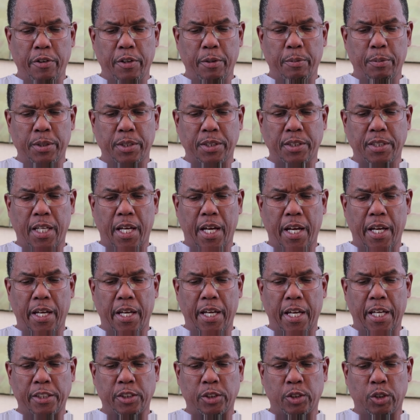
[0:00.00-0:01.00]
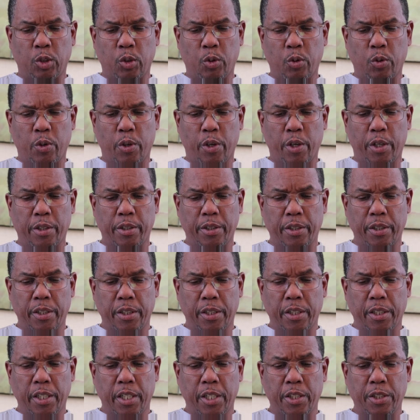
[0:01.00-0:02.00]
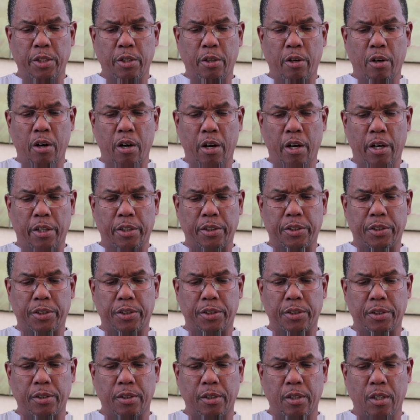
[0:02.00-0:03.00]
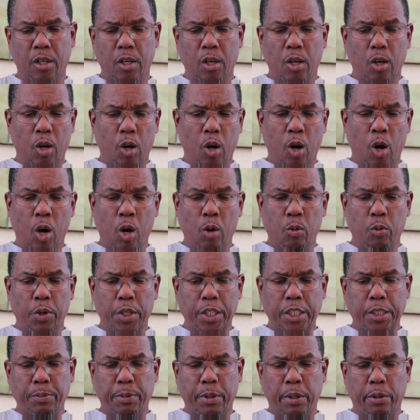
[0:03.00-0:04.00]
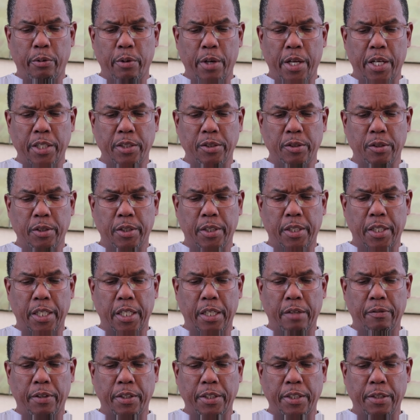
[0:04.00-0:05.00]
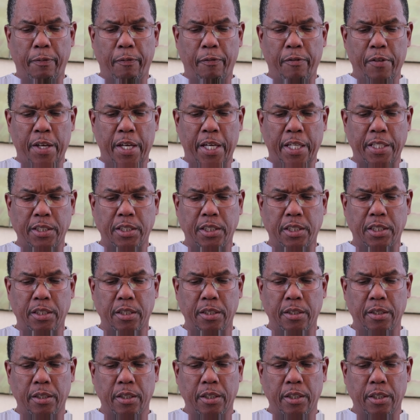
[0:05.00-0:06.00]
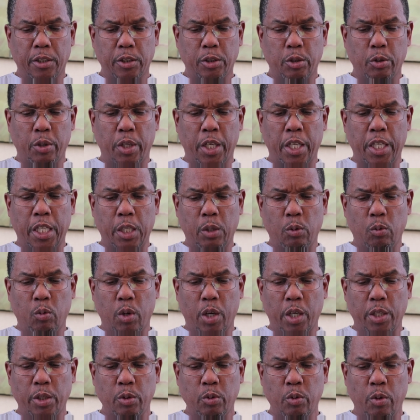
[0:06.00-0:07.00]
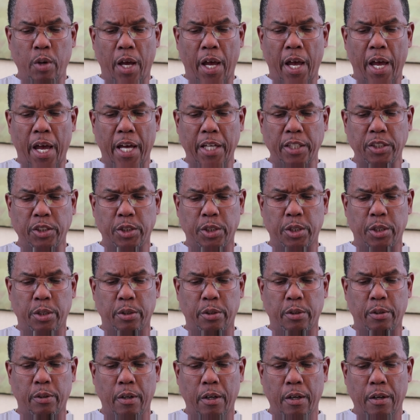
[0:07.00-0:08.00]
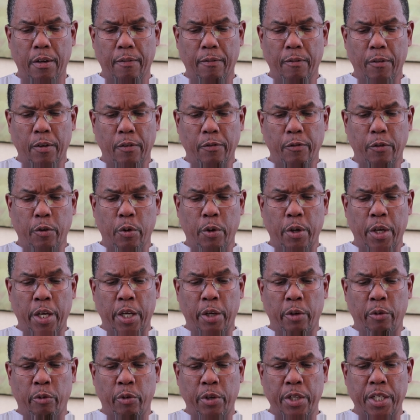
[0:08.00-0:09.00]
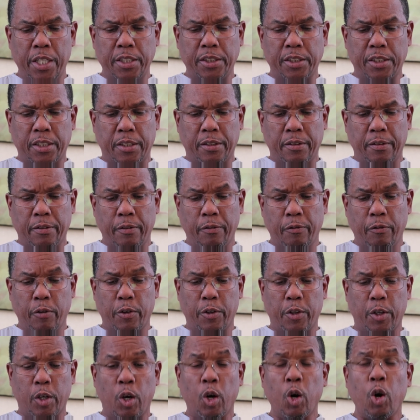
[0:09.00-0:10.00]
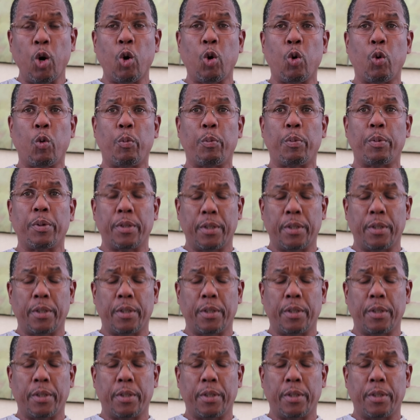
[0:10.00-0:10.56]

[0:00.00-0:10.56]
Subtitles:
the Messiah as Lord in your hearts. Always be ready to give a defense to anyone who asks you for a reason for the hope